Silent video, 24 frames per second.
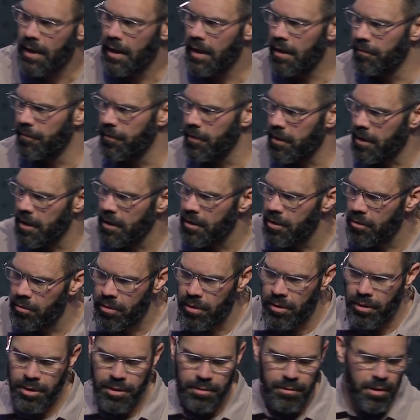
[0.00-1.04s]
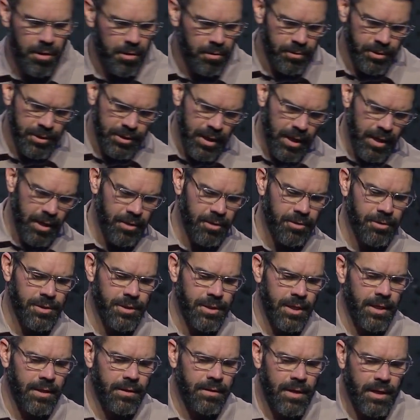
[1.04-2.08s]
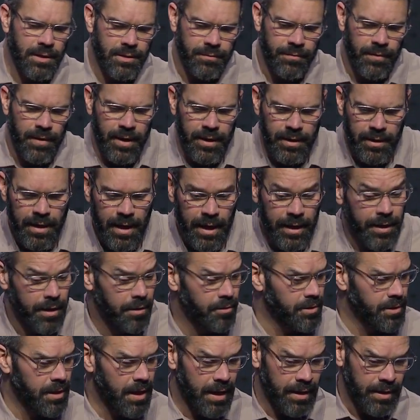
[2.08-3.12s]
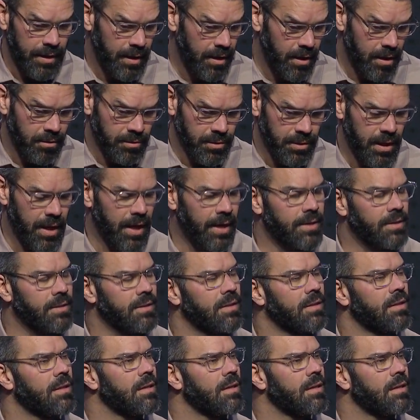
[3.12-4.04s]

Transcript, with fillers: If you can do it on your own, stay in your seat. That's fine. God knows that. He knows that.